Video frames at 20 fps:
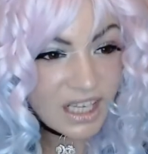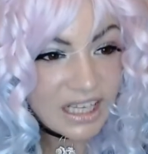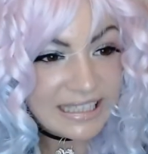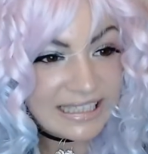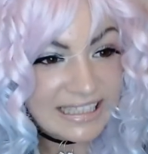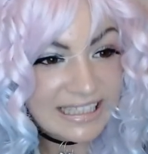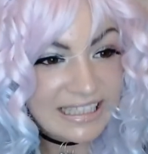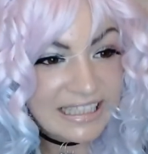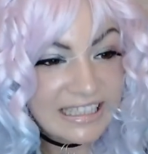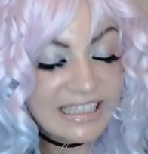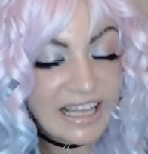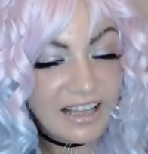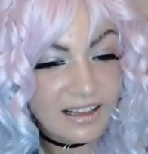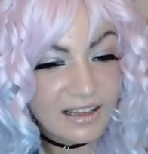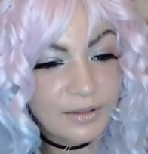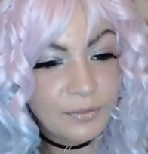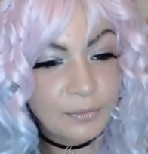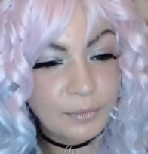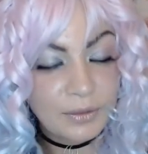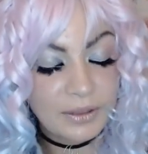yell
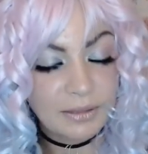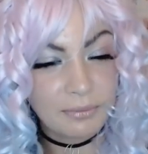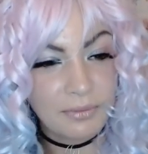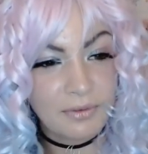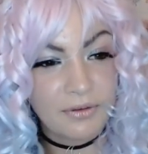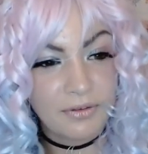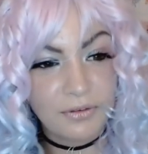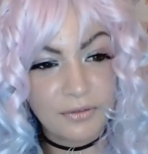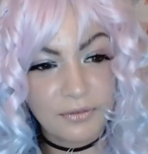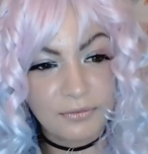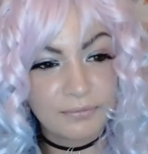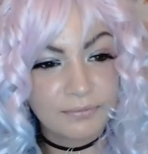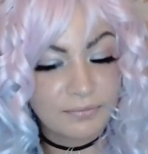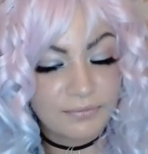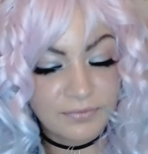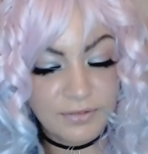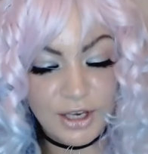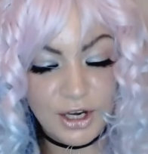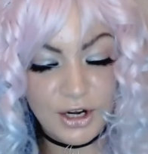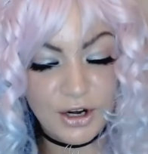at people,
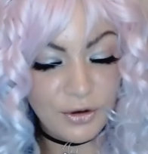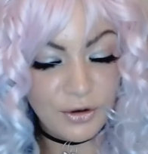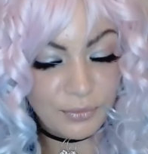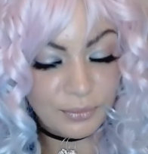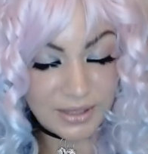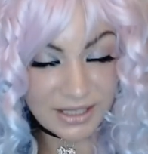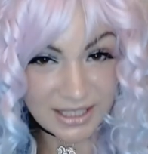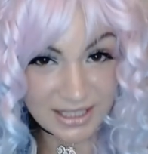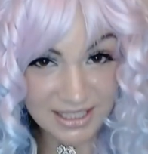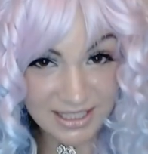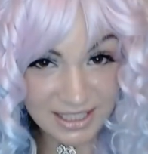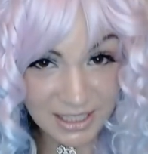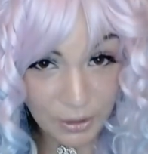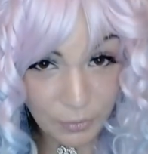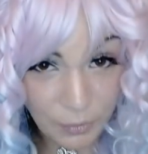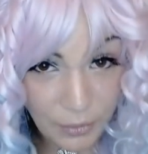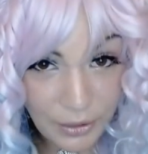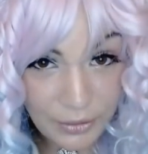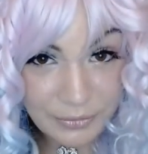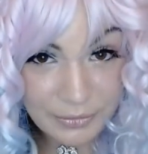you know, because they
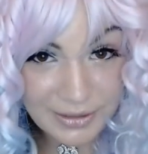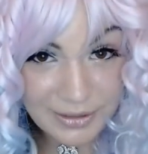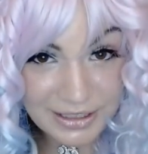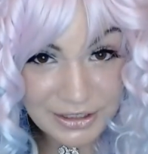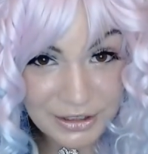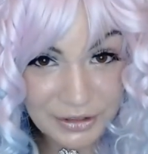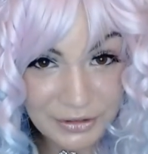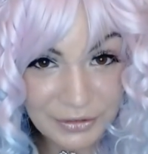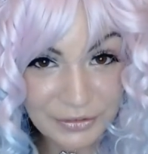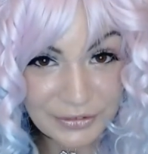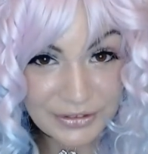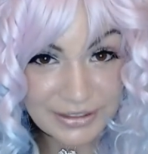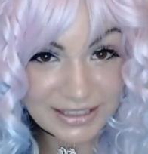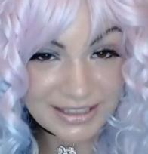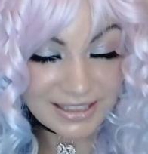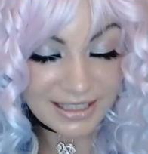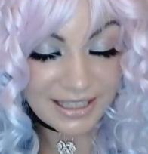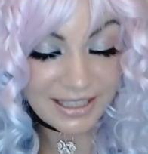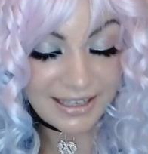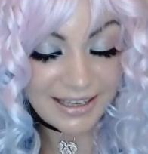want me to.
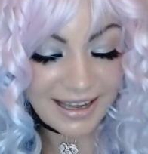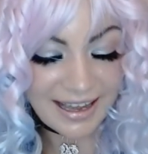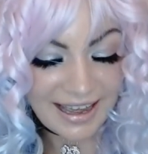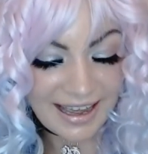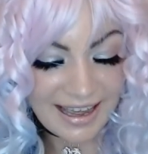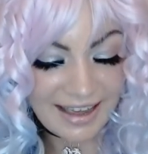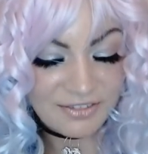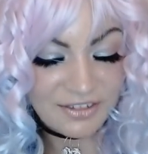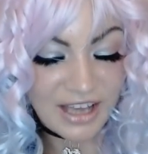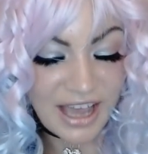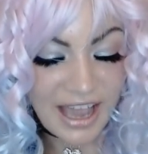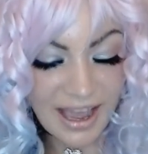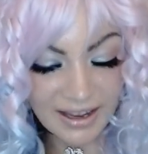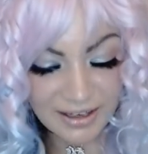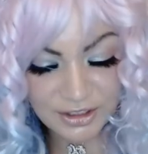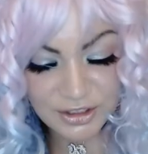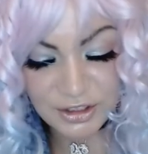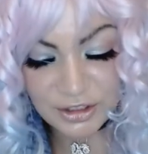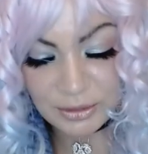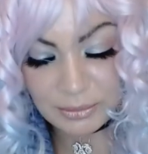It's like I have to
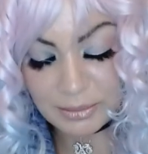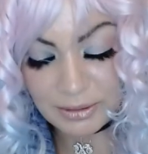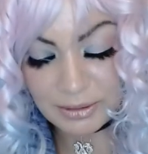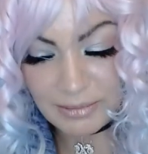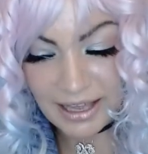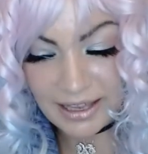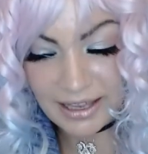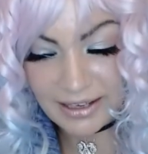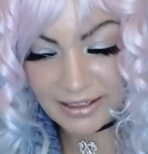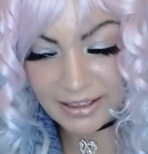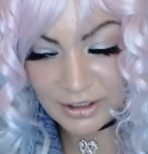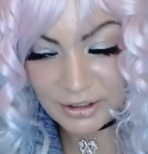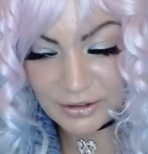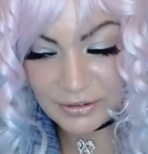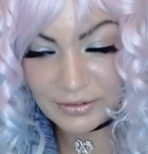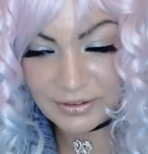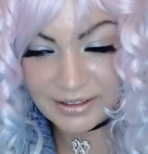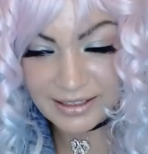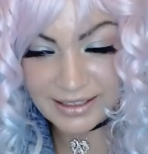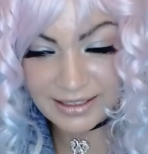actually be mad at you
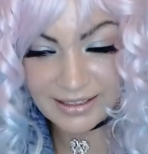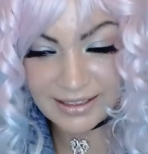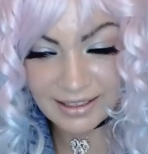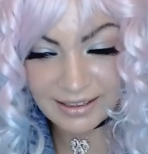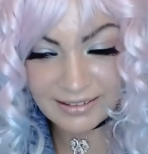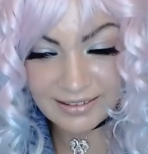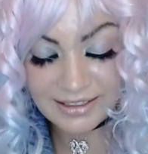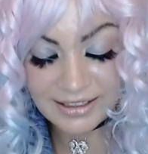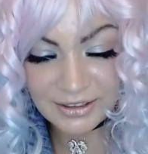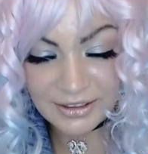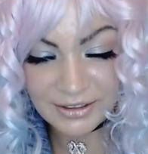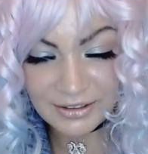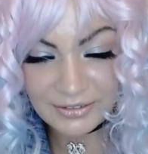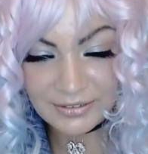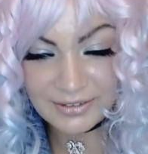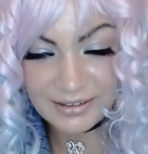and then yell at you.